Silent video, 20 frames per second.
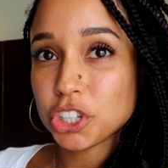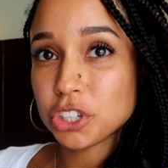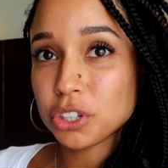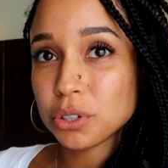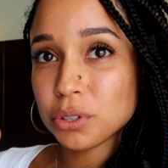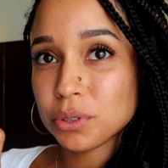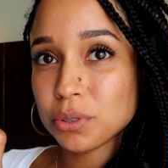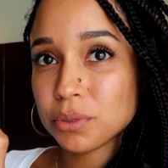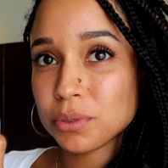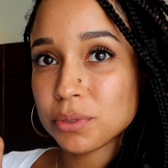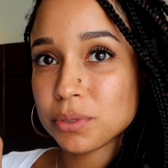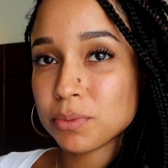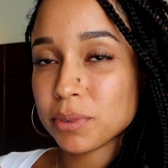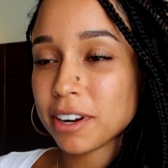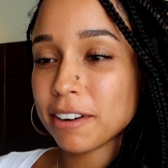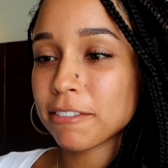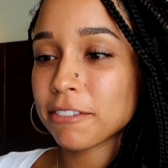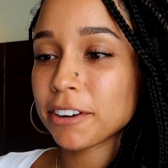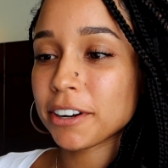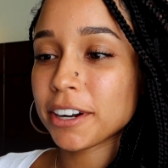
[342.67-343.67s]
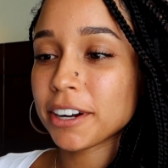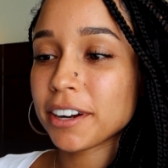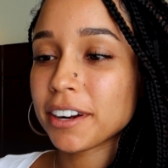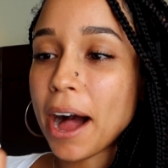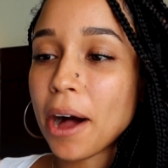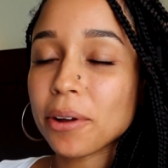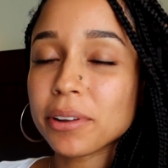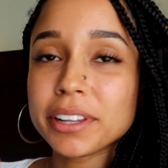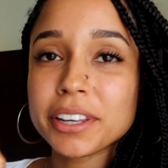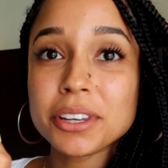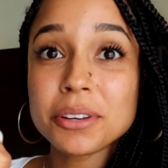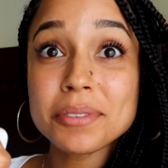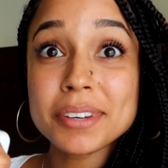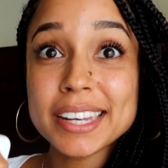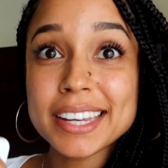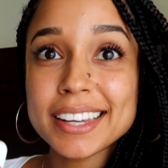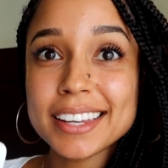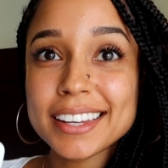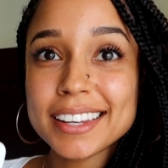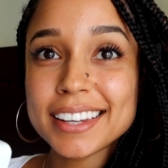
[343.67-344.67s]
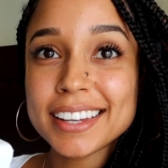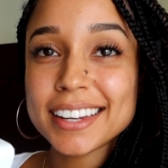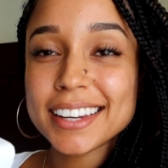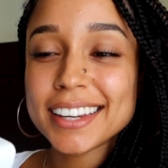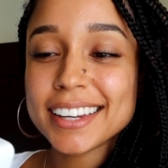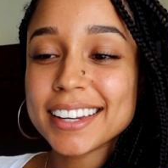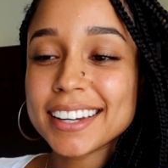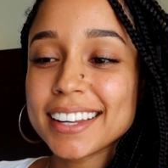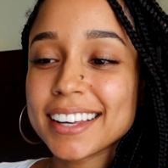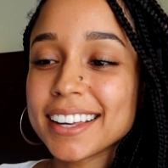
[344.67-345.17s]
use whatever outlet you need.